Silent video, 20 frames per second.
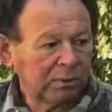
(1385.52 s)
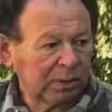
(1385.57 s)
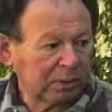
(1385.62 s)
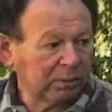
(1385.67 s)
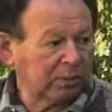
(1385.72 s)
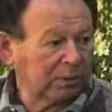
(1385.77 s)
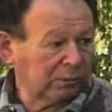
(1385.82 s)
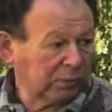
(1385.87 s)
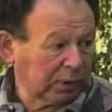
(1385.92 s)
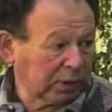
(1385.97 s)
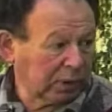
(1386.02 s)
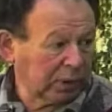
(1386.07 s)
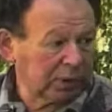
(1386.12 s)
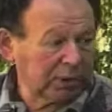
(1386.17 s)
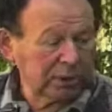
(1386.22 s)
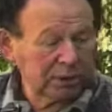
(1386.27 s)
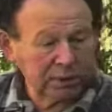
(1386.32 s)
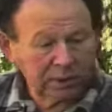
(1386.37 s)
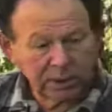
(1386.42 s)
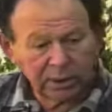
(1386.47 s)
Public
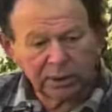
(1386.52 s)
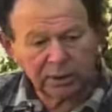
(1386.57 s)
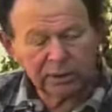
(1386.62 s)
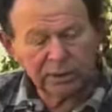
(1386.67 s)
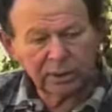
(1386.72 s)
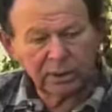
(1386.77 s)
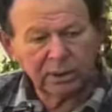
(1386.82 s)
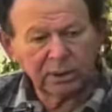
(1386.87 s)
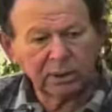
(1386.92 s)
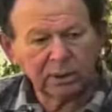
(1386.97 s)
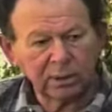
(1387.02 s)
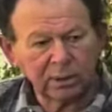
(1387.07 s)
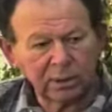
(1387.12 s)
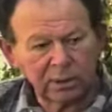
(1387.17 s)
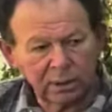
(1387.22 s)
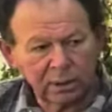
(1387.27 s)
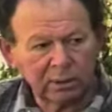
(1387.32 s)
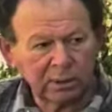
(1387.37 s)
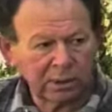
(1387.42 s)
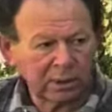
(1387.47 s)
relations, yes, and
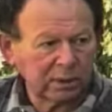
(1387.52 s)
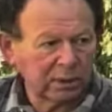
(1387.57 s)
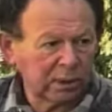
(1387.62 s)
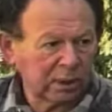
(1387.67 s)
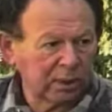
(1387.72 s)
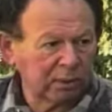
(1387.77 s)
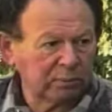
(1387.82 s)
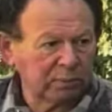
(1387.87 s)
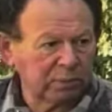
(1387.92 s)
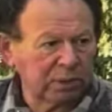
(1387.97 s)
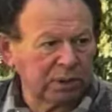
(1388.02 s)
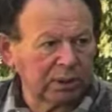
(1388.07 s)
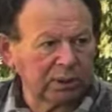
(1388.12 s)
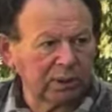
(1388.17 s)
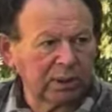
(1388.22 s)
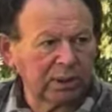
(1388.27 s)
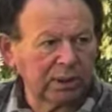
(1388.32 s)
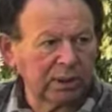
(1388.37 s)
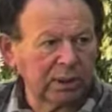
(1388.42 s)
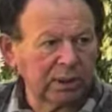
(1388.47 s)
I call it
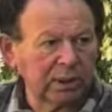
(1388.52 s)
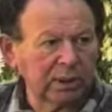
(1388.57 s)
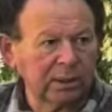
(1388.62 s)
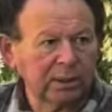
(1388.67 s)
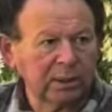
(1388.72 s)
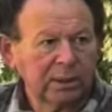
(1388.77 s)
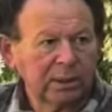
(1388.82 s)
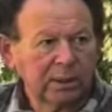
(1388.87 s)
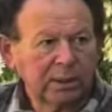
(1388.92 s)
political gain.